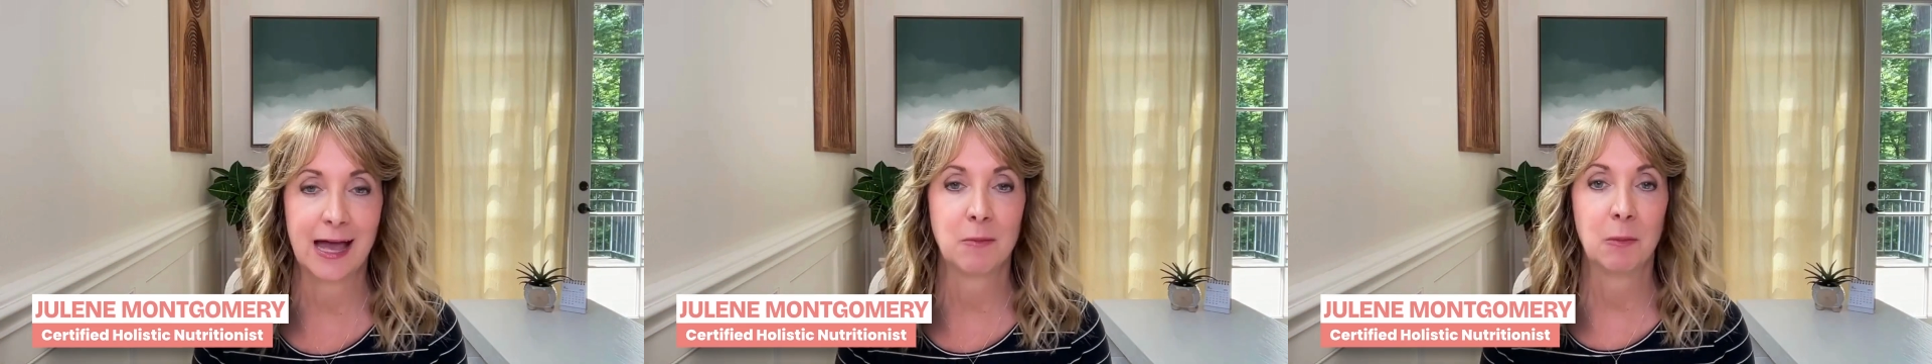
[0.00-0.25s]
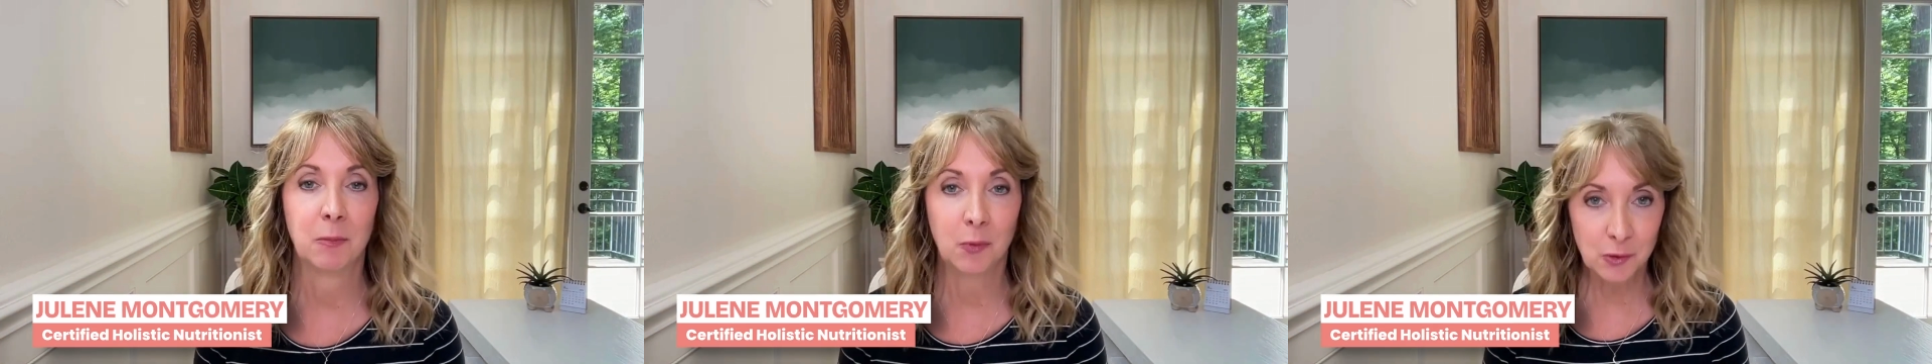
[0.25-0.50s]
I'm a
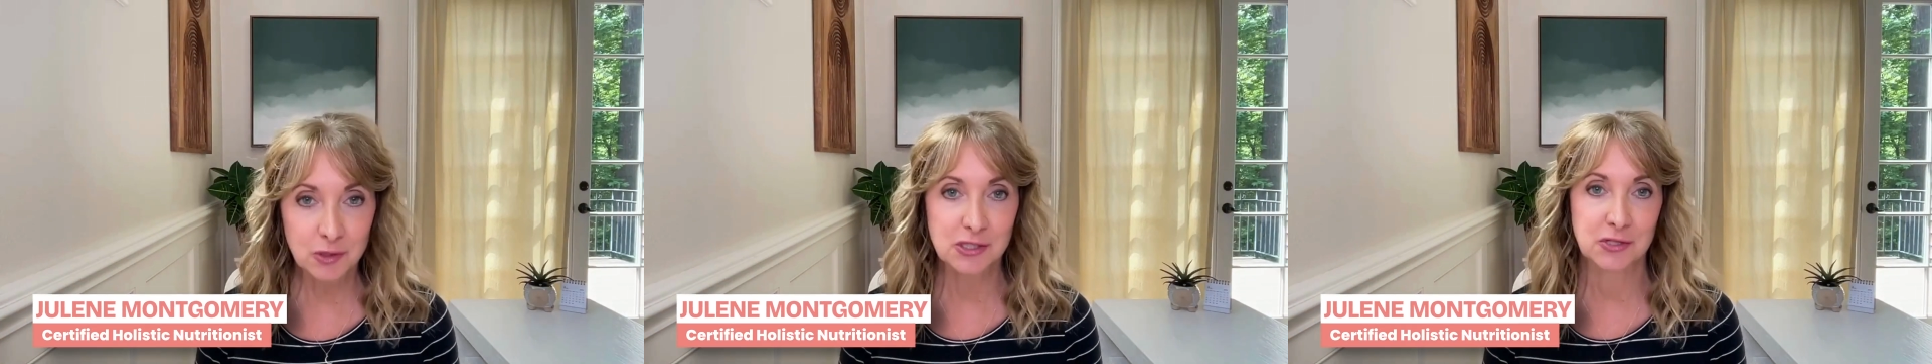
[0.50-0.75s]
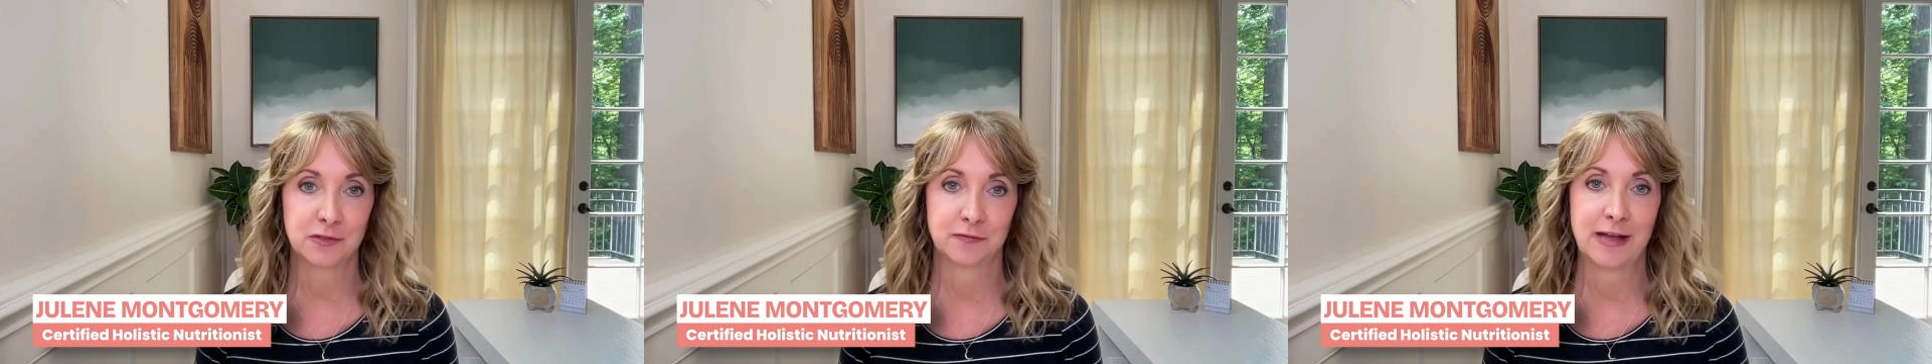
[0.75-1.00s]
board
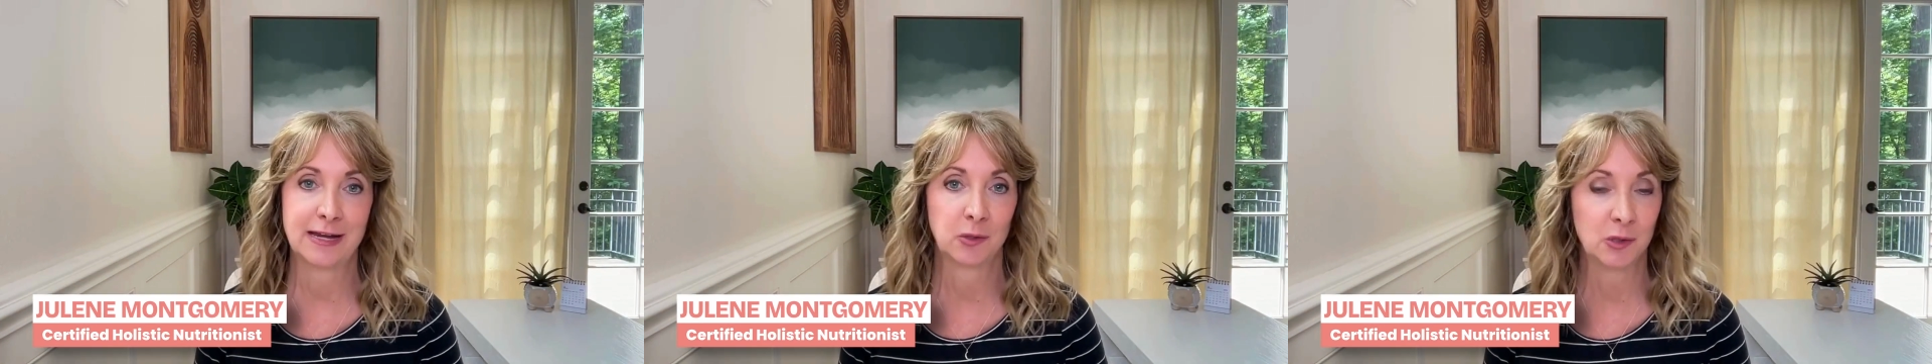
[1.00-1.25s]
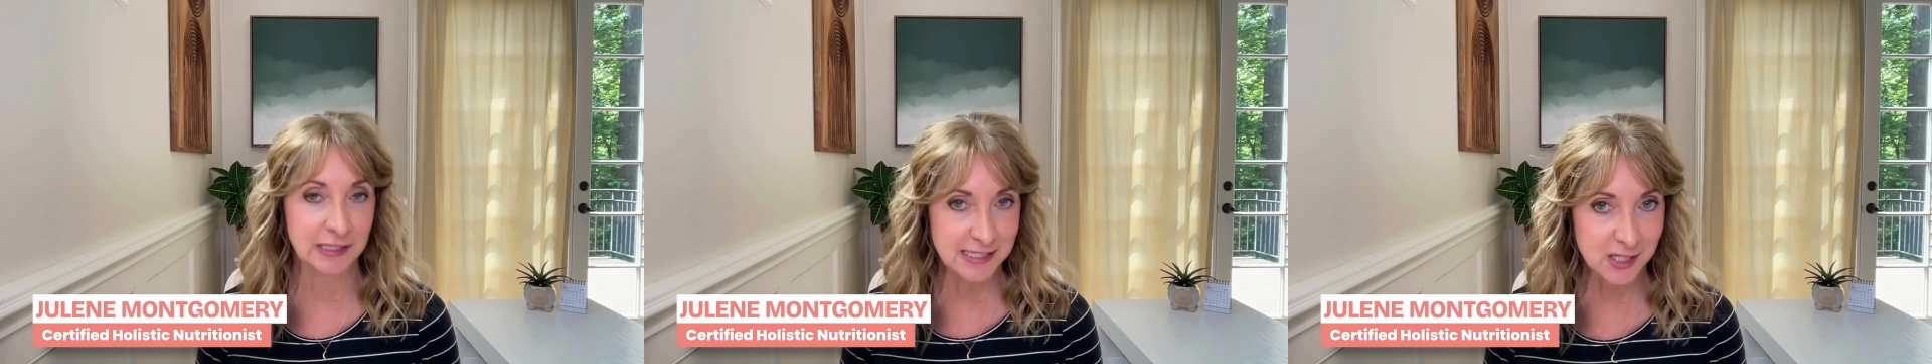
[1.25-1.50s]
certified
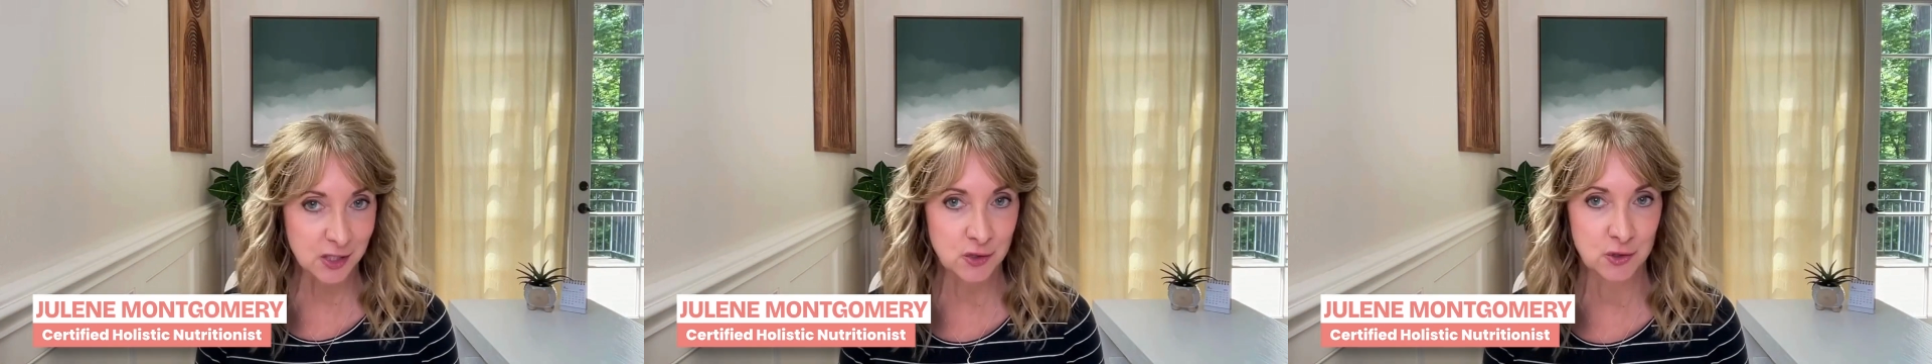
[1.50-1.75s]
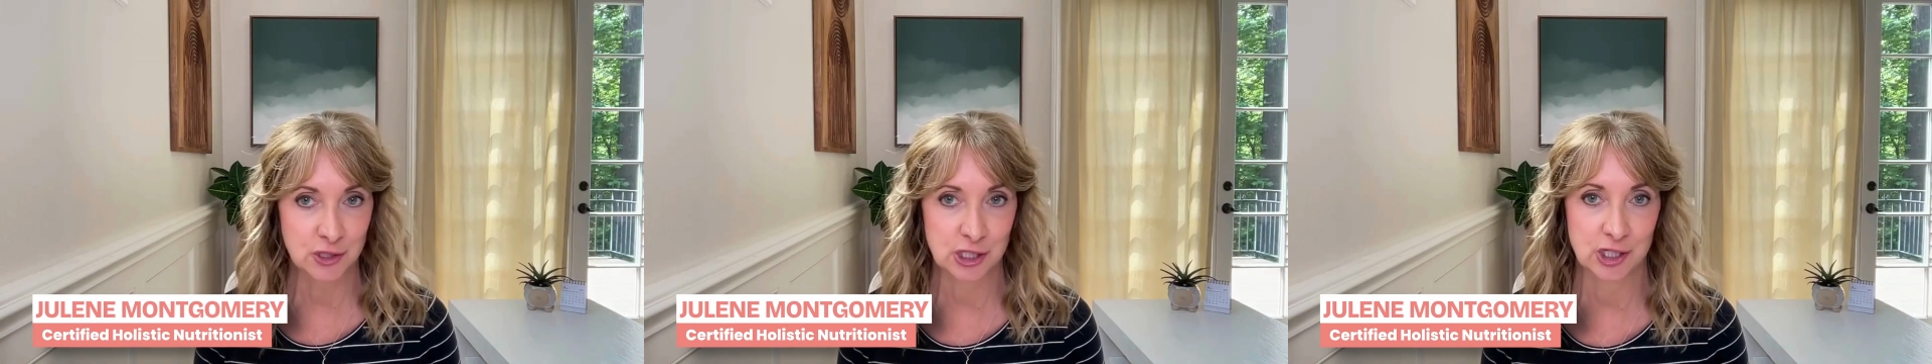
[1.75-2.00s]
holistic
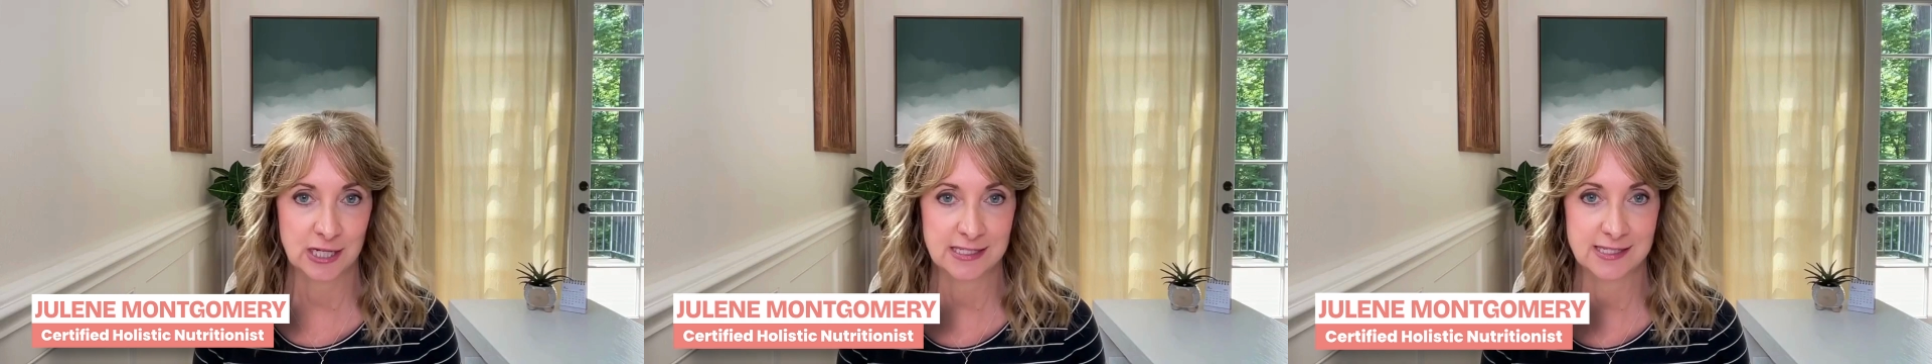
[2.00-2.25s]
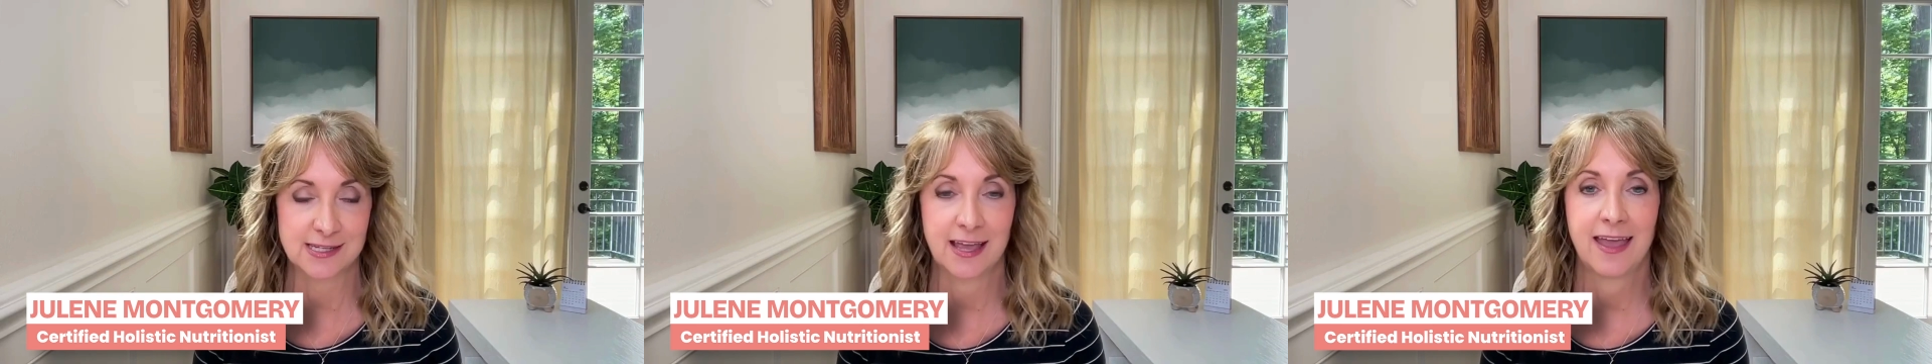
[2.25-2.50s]

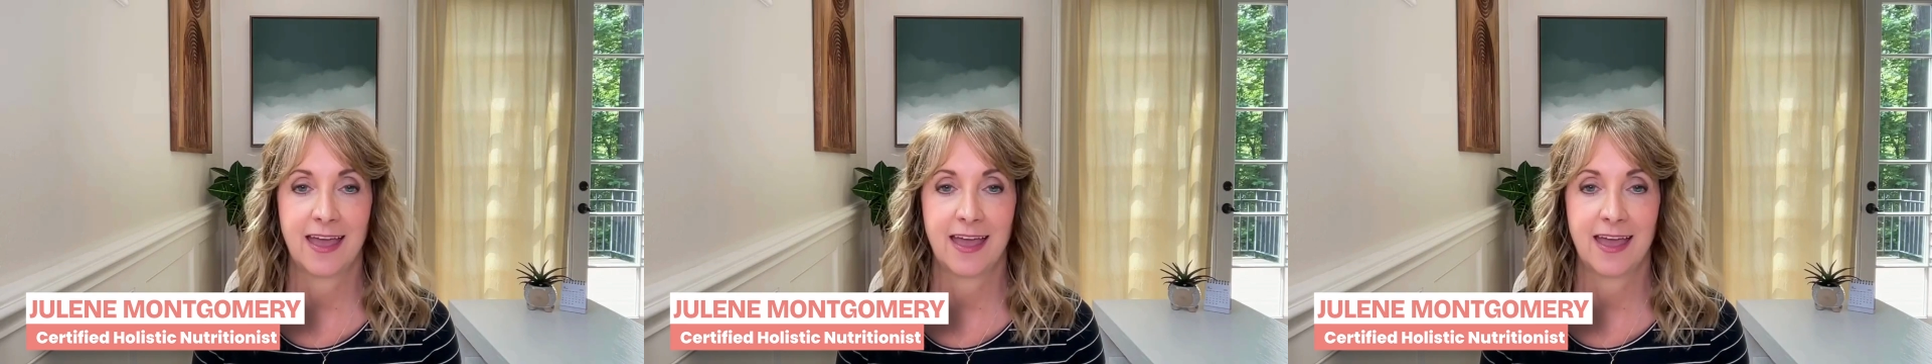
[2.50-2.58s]
nutritionist,